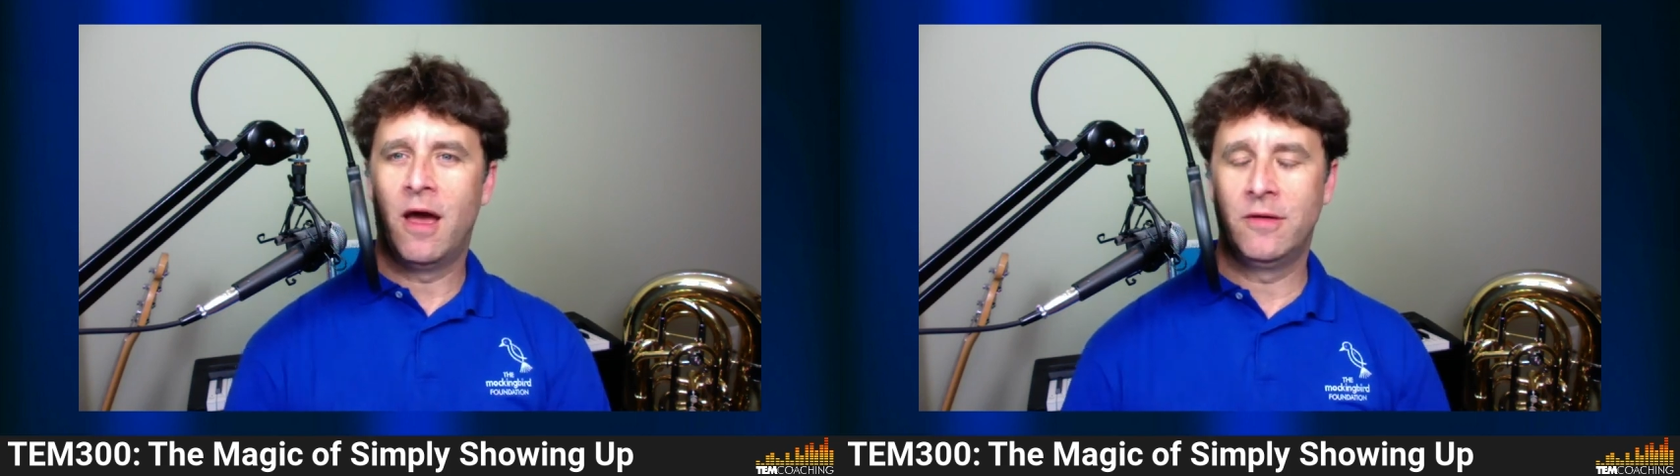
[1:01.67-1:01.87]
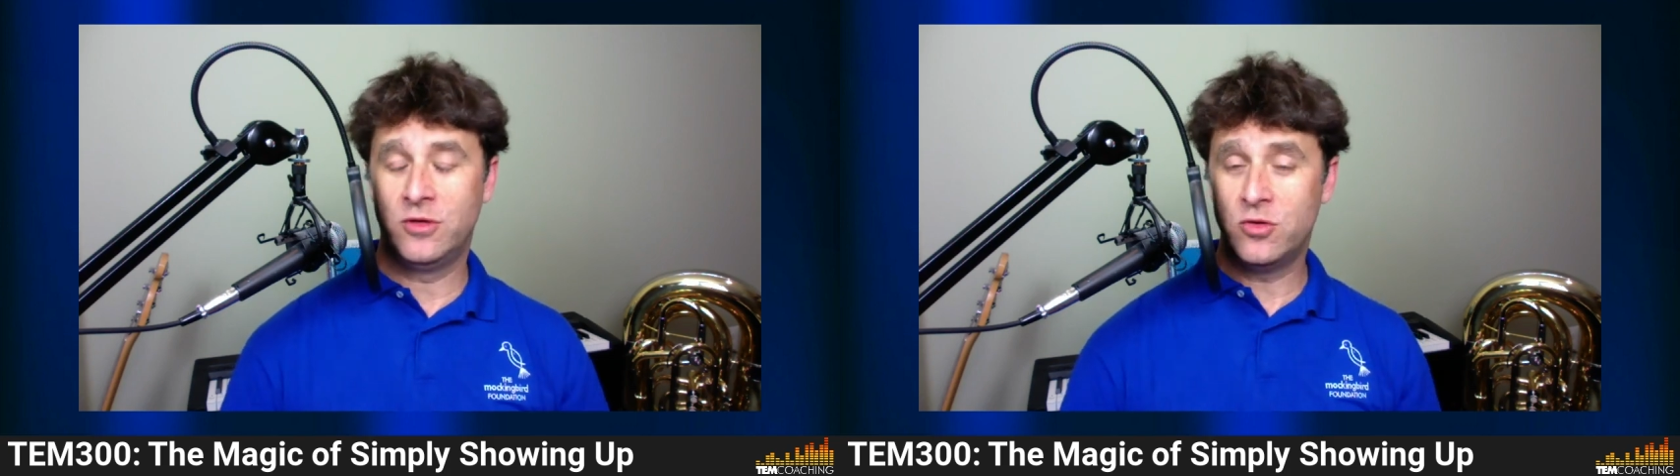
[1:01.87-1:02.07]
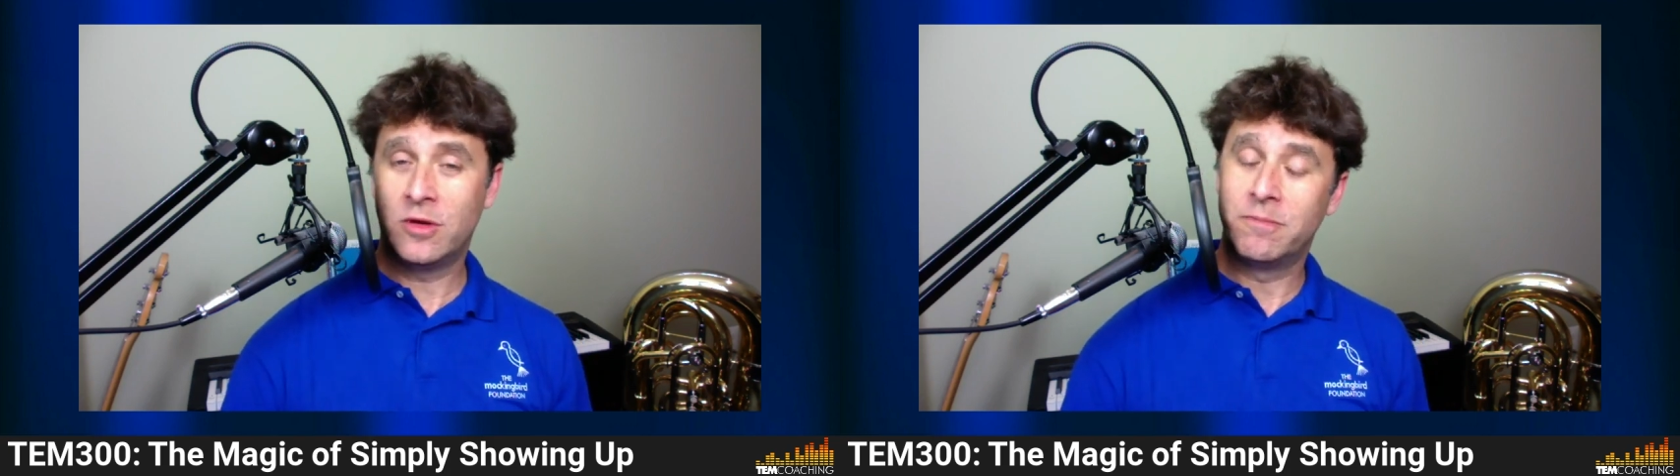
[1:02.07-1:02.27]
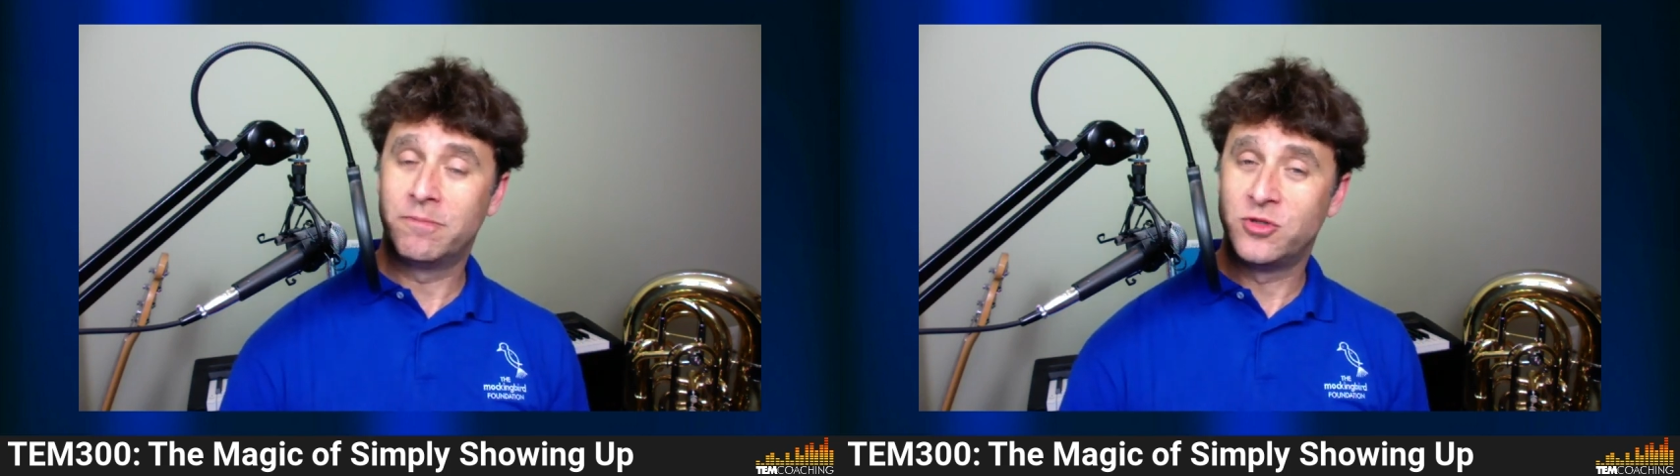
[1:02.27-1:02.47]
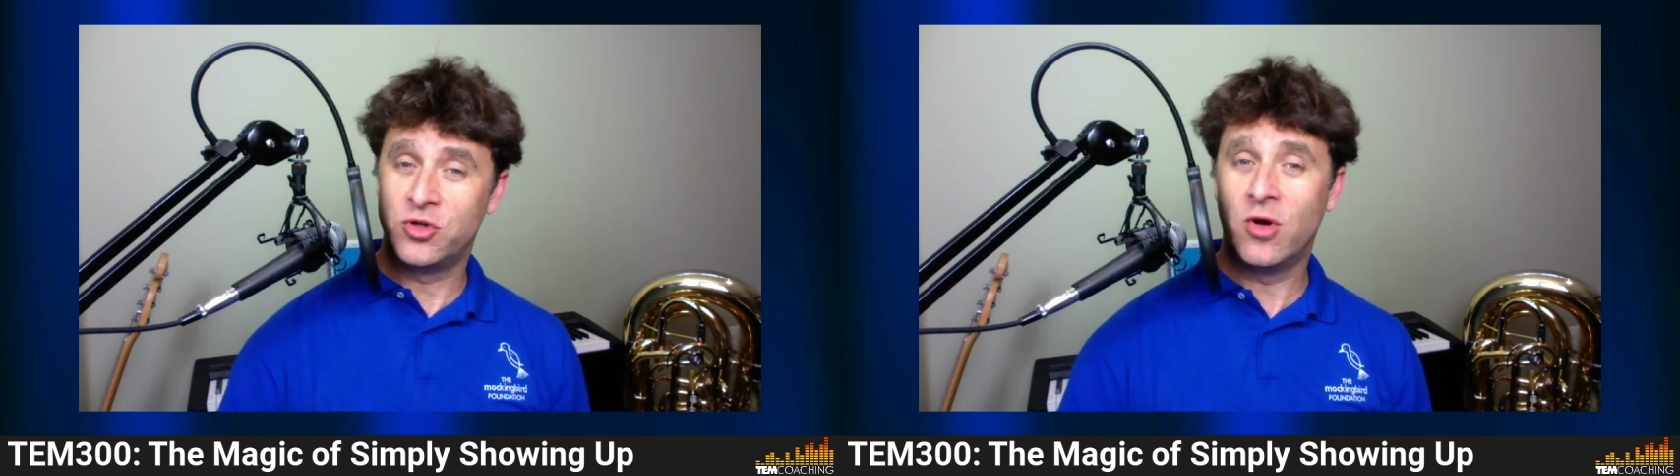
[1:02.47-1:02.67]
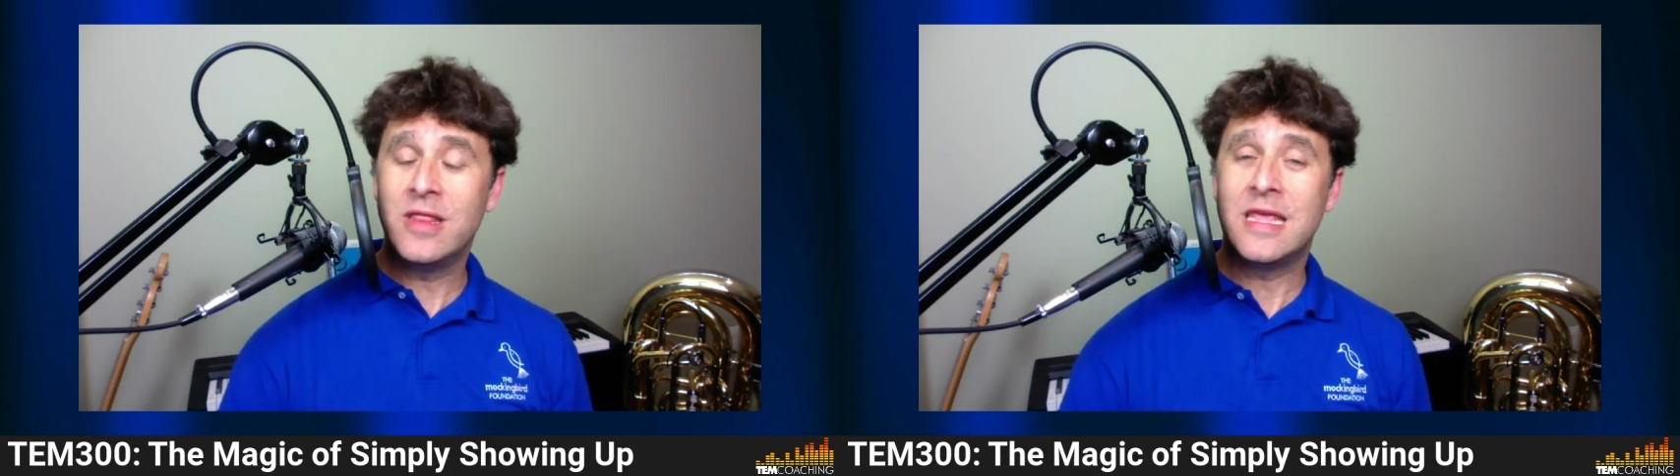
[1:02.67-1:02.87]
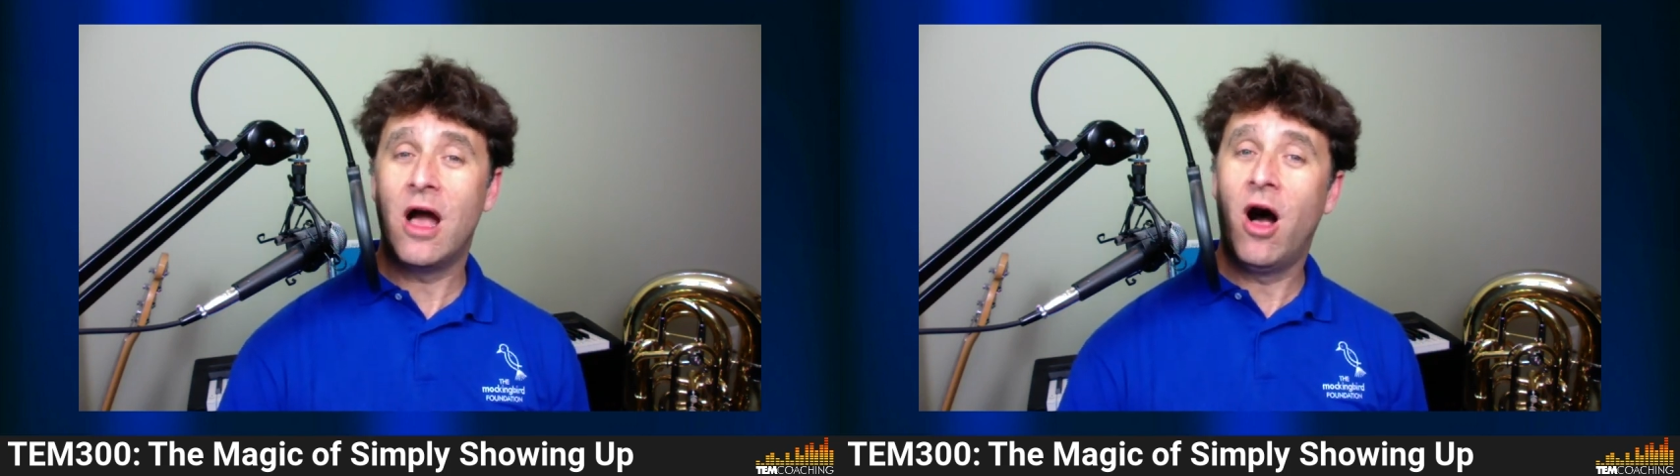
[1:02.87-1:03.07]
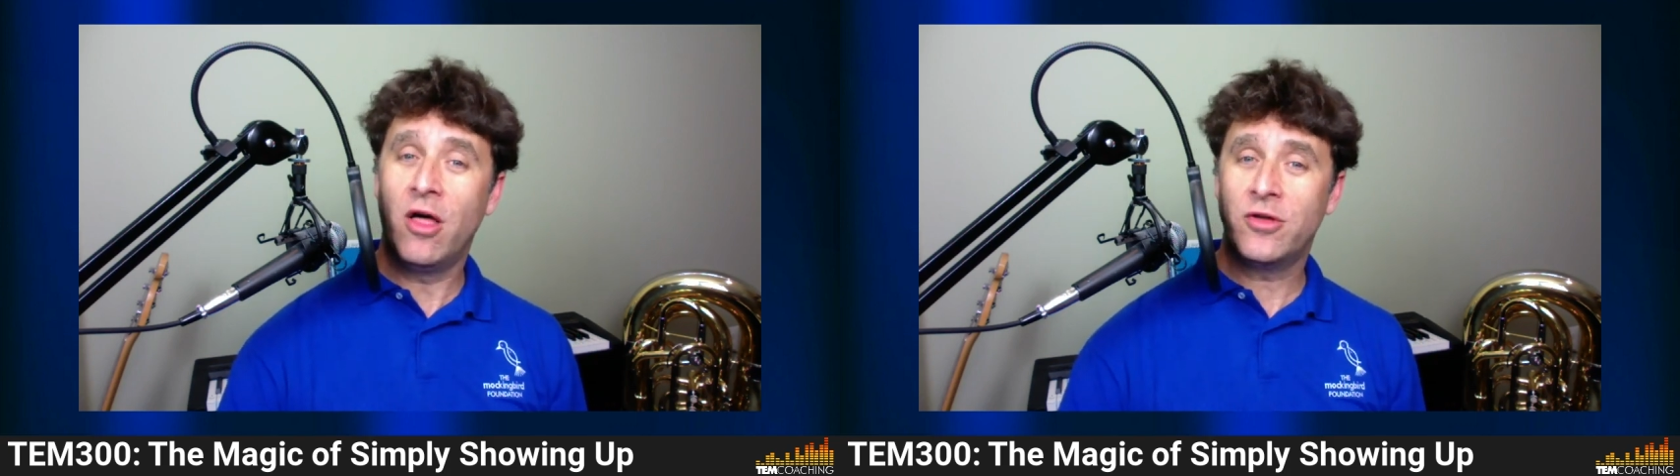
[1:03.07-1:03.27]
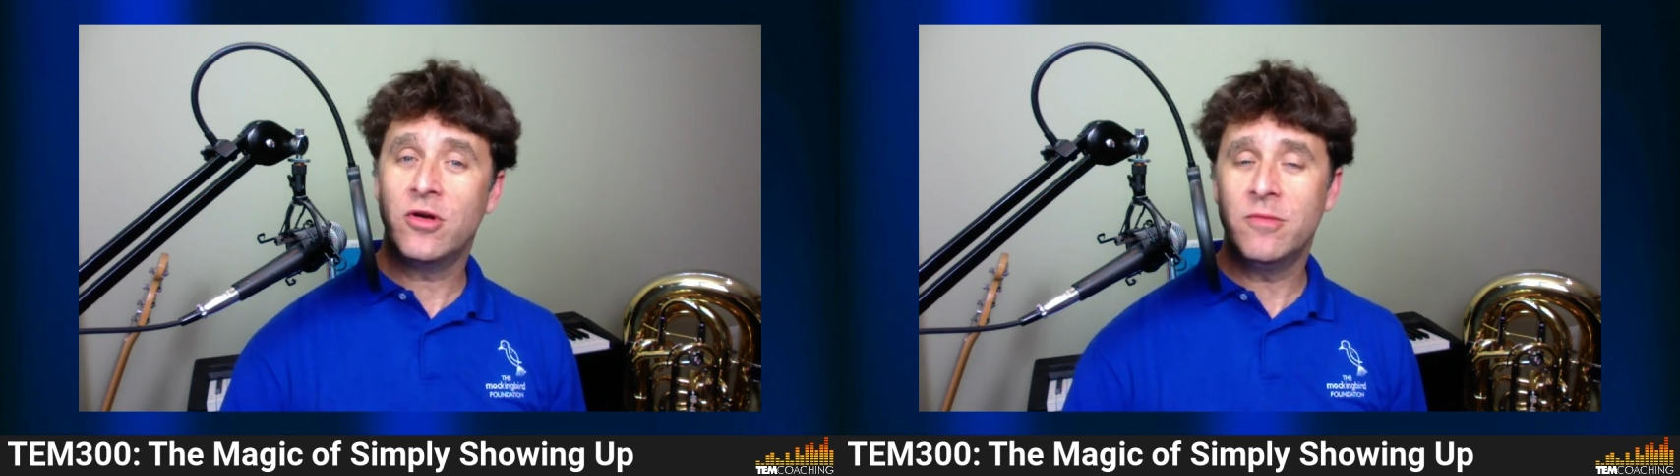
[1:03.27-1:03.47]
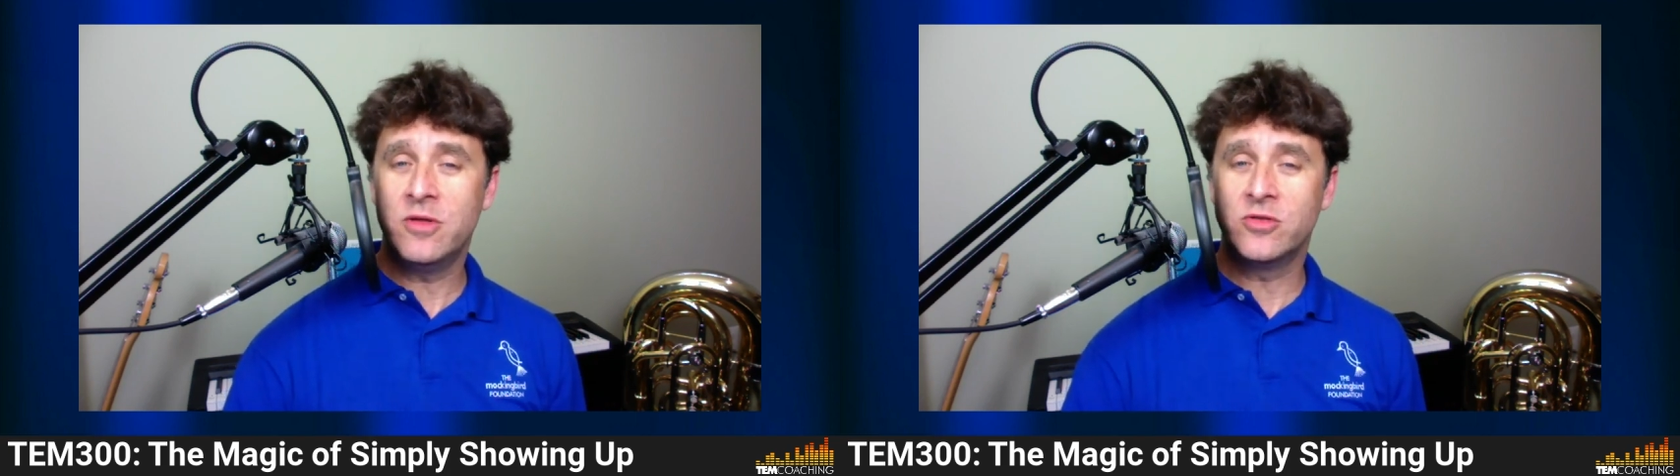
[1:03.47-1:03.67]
Uh, you can join the other